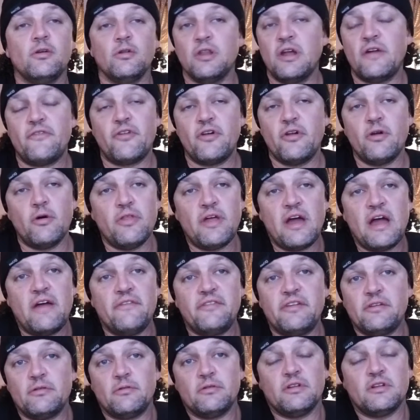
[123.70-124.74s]
never know that if
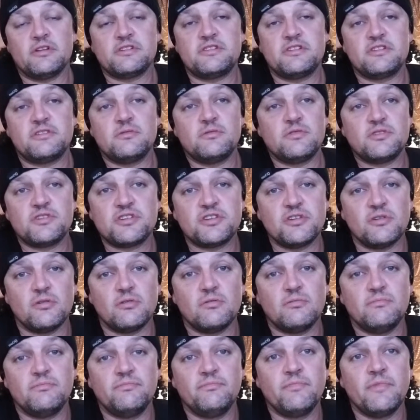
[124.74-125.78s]
you don't listen to his show.
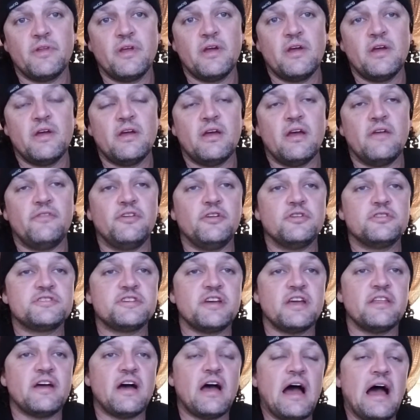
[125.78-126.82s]
If you
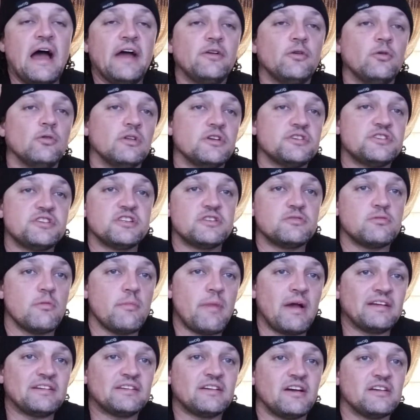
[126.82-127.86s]
say that I don't listen to what
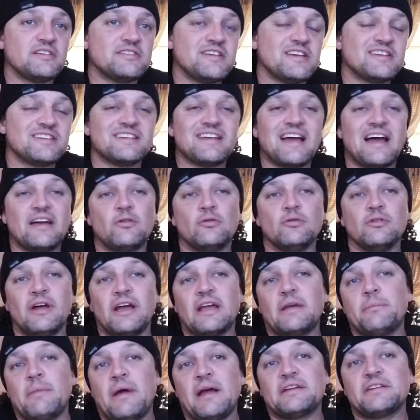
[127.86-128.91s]
Max Keiser says because I don't
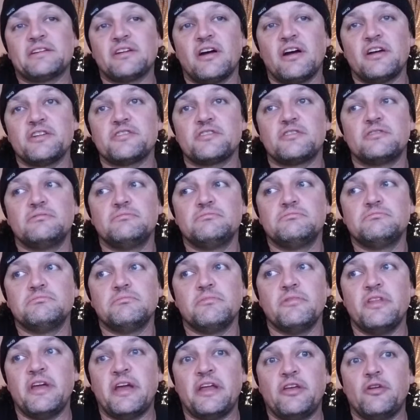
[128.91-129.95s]
like Max Keiser,
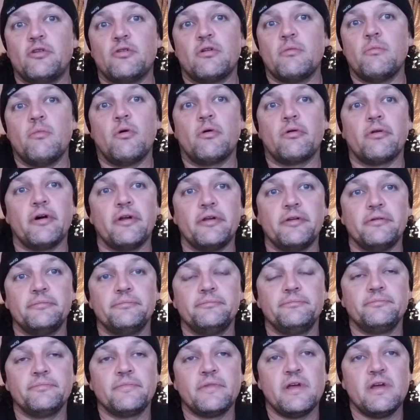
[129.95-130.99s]
then you're a moron.
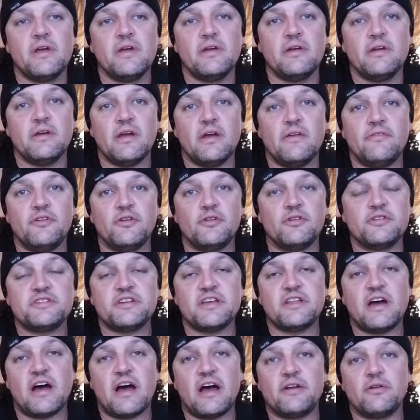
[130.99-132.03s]
If you just say
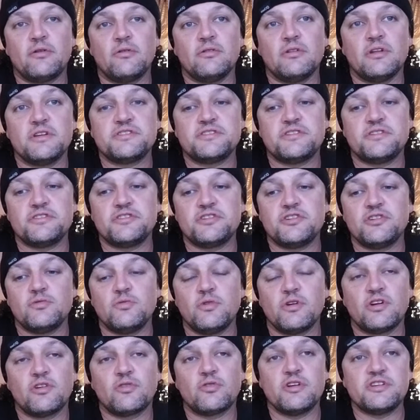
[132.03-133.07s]
that I don't listen to
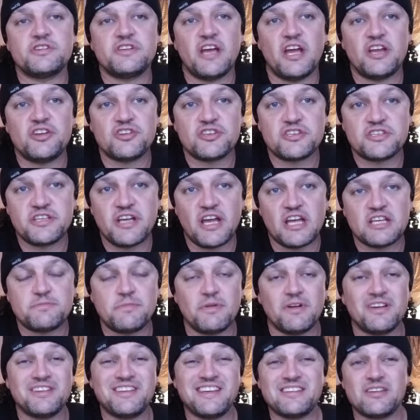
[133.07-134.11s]
what Chris Hedges says
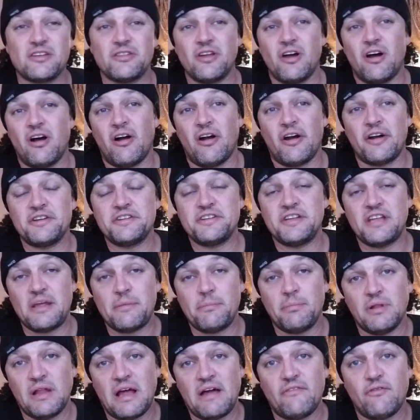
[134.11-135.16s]
because he's on the RT
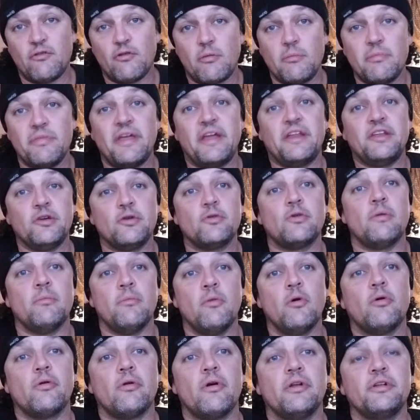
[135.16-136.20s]
platform, then you're a
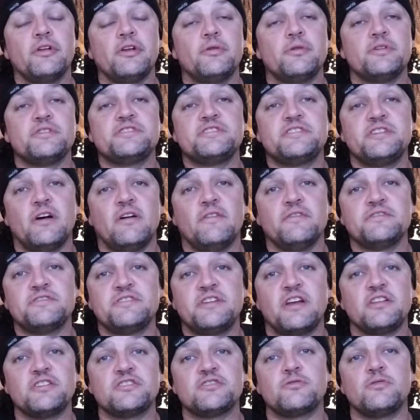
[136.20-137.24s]
moron. You're a
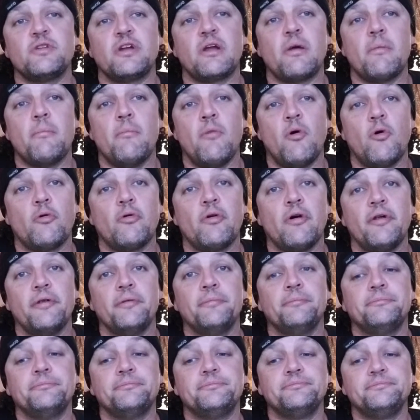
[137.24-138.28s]
self-censoring moron,
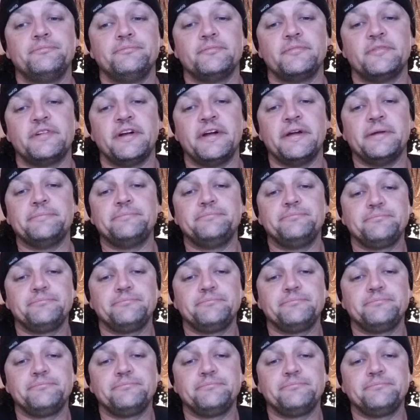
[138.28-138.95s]
right?